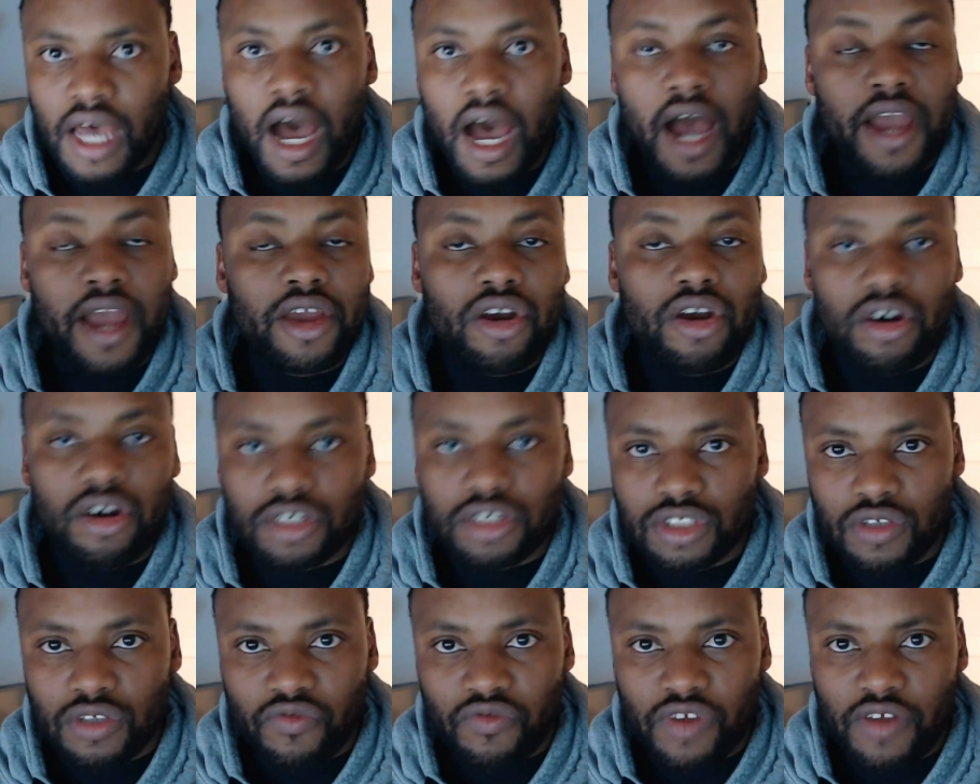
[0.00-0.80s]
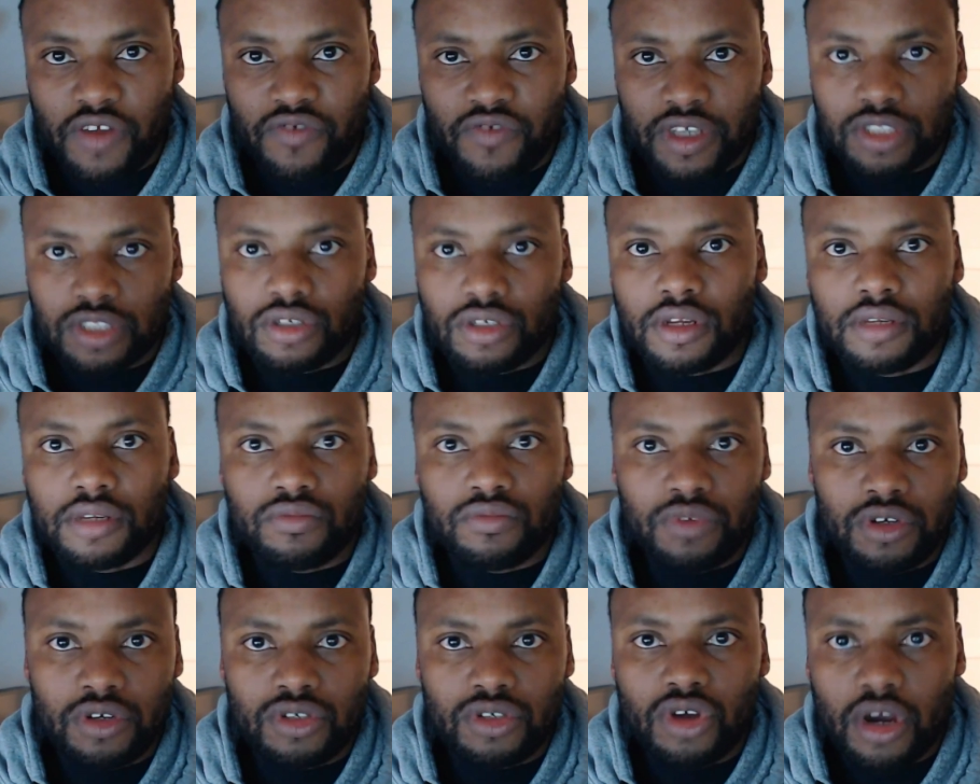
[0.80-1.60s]
there's a high cost of
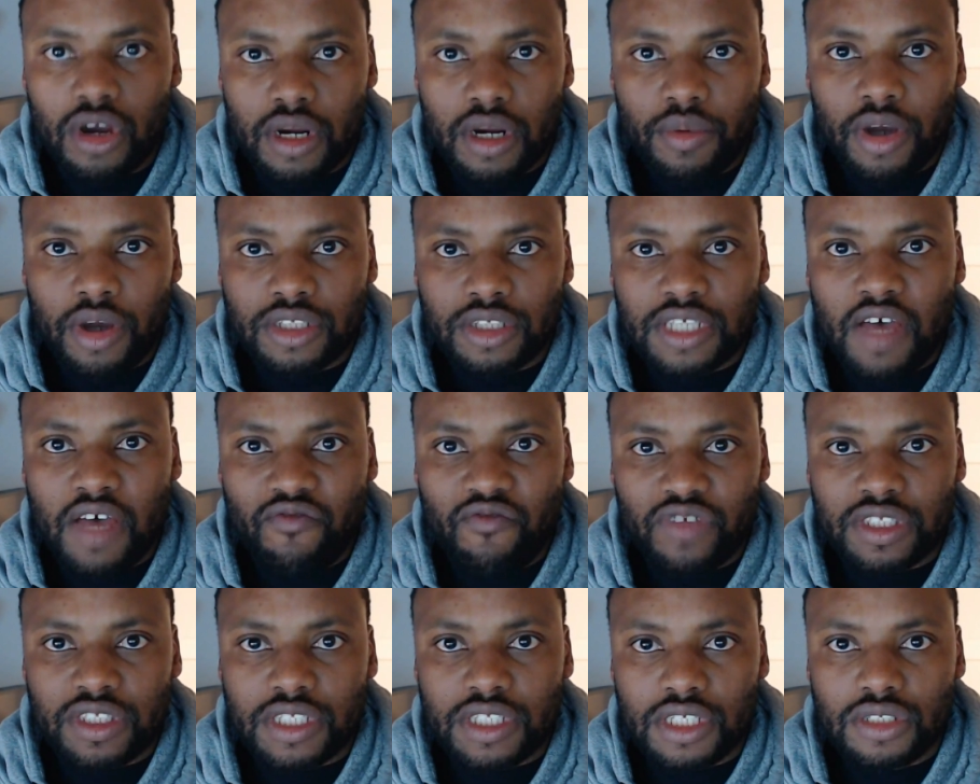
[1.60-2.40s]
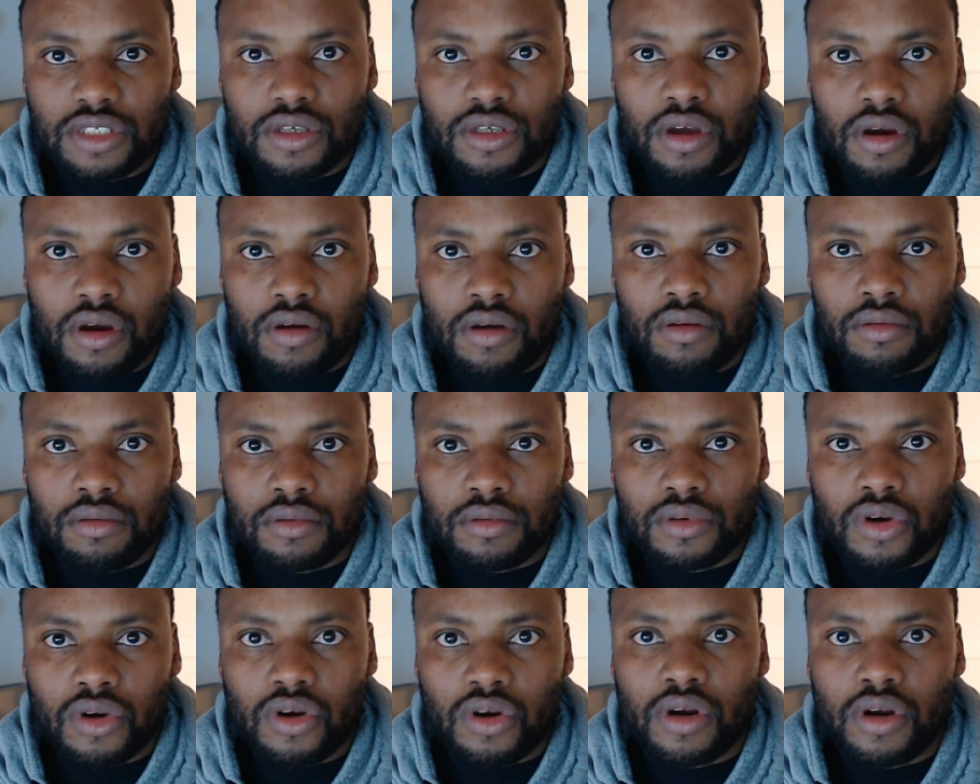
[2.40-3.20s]
living. So we were talking about San
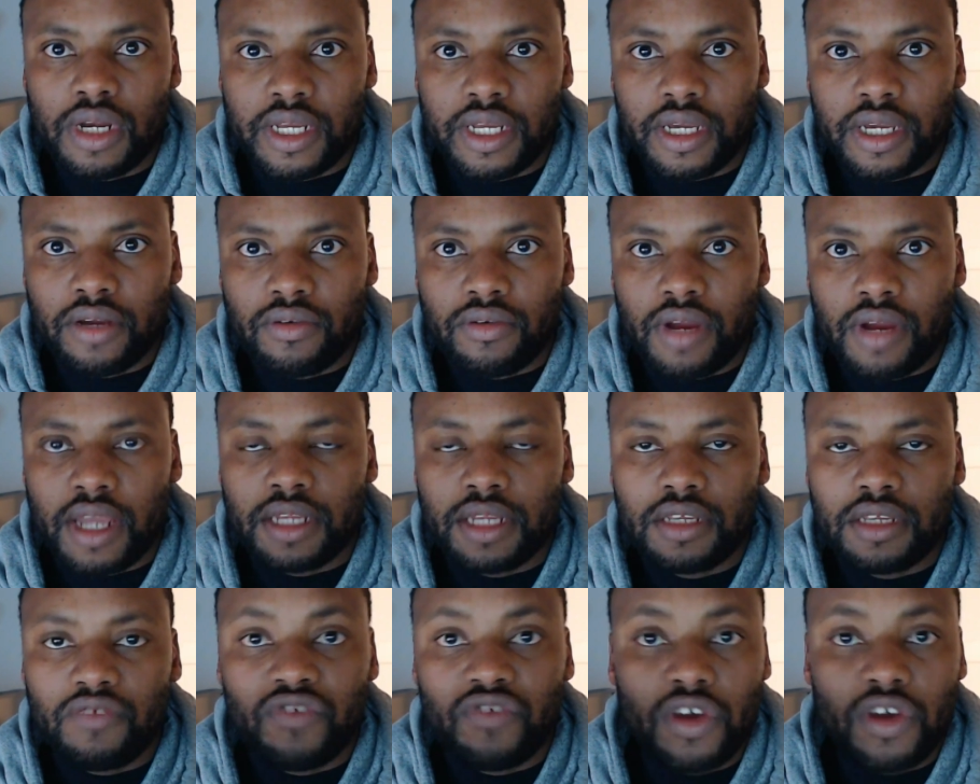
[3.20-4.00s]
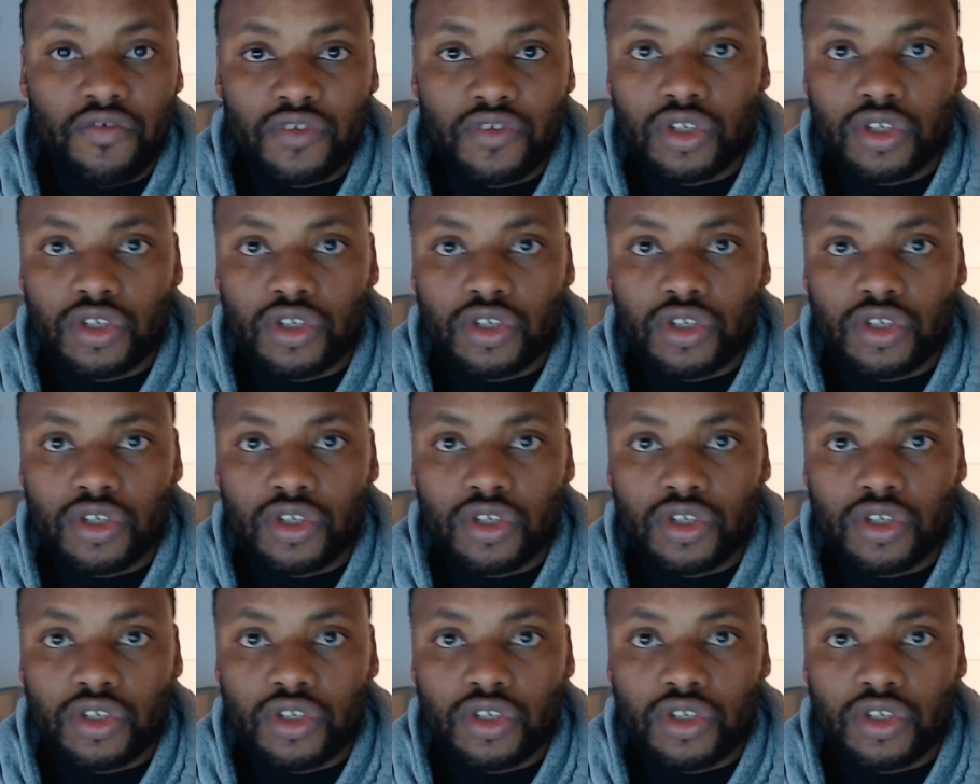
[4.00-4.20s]
Francisco earlier, right?